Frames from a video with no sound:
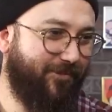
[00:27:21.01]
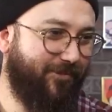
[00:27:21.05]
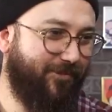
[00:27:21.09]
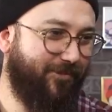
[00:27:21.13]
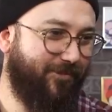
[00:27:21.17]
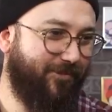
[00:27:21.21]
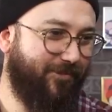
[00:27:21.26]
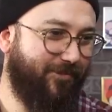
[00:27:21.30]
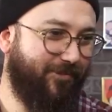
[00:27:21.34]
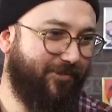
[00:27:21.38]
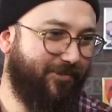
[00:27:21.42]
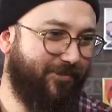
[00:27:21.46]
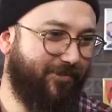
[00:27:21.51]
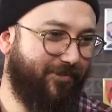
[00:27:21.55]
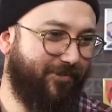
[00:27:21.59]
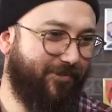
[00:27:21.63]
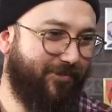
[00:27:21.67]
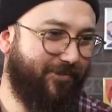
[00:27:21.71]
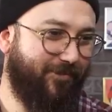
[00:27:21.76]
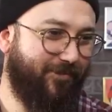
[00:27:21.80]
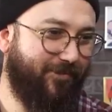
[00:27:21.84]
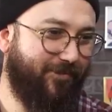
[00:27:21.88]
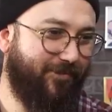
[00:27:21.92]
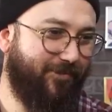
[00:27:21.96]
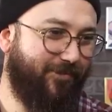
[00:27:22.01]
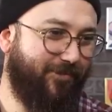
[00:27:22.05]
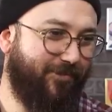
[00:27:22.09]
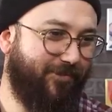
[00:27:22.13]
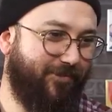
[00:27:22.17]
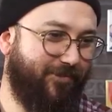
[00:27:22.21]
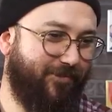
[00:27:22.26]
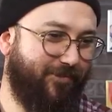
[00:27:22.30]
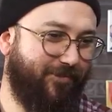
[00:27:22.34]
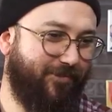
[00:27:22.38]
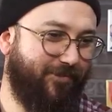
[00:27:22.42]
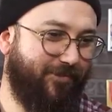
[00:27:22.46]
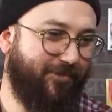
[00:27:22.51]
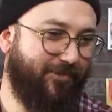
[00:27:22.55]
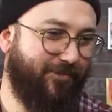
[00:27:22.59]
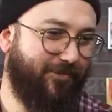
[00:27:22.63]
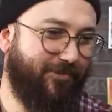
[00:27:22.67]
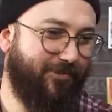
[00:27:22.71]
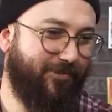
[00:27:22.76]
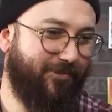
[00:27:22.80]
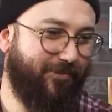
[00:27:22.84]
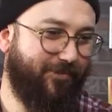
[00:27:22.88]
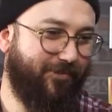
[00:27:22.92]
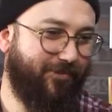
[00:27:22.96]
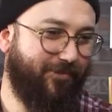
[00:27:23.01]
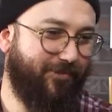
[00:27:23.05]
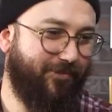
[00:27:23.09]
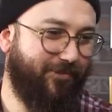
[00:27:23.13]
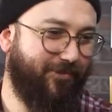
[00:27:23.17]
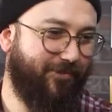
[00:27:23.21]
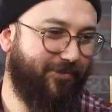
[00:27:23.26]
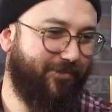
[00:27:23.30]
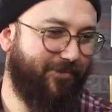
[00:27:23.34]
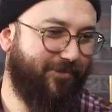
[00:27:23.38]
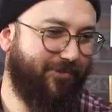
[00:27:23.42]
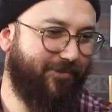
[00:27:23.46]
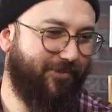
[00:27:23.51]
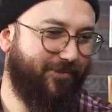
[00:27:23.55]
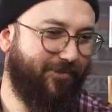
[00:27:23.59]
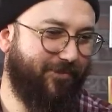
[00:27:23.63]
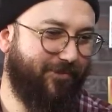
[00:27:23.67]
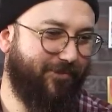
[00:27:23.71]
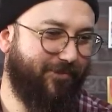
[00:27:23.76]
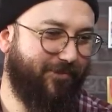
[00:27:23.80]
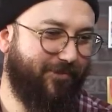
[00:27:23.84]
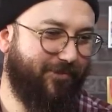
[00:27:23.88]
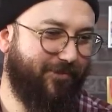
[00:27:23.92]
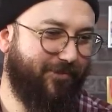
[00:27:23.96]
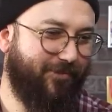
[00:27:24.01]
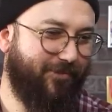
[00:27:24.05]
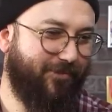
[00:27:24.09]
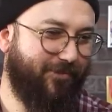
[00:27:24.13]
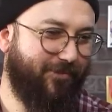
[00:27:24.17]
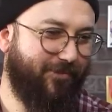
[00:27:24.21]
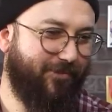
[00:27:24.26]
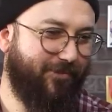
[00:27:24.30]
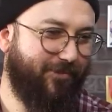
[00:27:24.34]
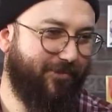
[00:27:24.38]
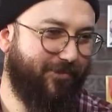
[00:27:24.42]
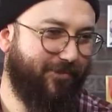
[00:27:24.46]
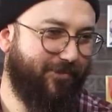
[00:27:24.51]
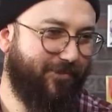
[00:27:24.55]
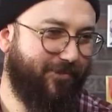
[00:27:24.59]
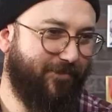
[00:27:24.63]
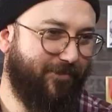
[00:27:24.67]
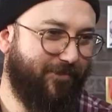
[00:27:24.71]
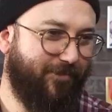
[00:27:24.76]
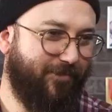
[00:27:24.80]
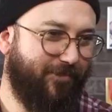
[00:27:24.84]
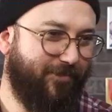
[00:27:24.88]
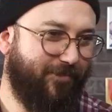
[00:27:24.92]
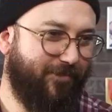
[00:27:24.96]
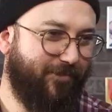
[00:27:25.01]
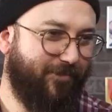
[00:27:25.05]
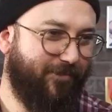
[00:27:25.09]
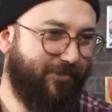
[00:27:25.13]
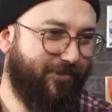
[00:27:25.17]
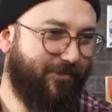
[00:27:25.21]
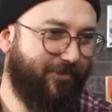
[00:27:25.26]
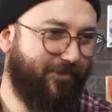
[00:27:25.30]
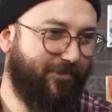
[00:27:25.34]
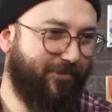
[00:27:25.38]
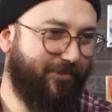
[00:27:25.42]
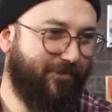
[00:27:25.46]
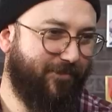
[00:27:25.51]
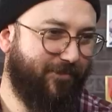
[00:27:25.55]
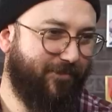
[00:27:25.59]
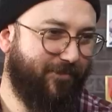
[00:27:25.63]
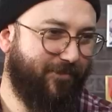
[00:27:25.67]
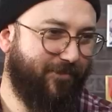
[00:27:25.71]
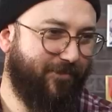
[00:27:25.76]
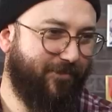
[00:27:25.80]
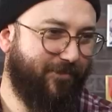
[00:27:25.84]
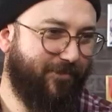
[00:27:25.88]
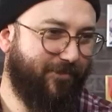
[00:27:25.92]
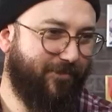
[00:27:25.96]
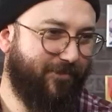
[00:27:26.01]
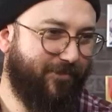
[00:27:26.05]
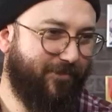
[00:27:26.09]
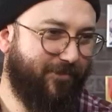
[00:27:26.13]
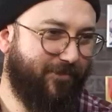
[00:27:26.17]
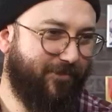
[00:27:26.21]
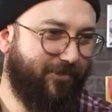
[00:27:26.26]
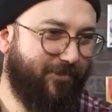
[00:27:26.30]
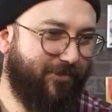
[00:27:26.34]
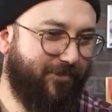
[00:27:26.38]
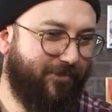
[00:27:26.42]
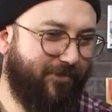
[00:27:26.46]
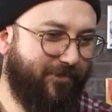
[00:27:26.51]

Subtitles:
This person isn't speaking.